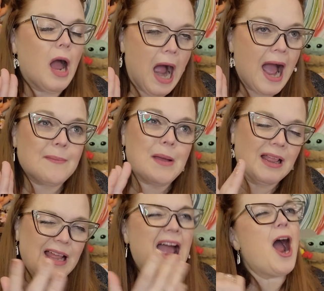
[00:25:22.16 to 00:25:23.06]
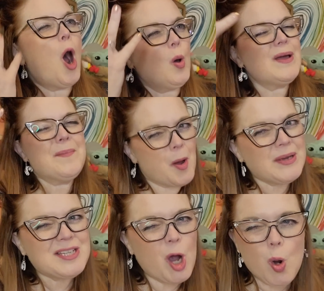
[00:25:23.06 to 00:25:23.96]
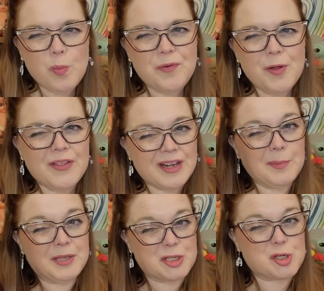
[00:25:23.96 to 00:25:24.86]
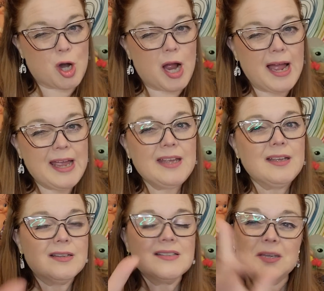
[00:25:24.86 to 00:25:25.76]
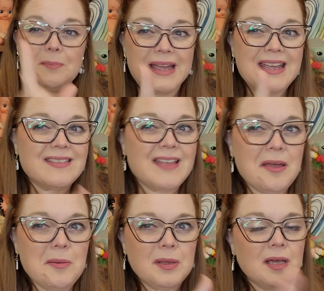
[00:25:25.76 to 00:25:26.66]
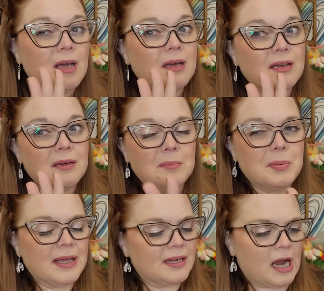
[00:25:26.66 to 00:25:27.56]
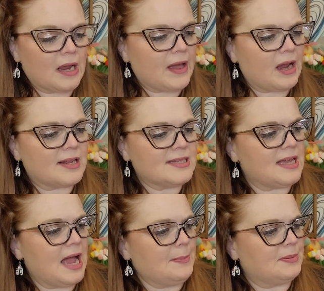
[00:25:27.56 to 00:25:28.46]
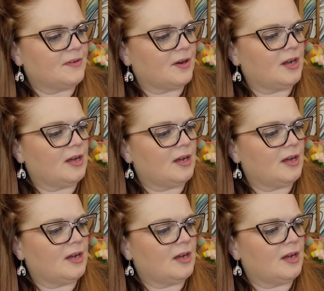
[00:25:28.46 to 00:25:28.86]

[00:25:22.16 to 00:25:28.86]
I'm, I always, I'm always hopeful that I'm going to try to make them but I, that doesn't happen very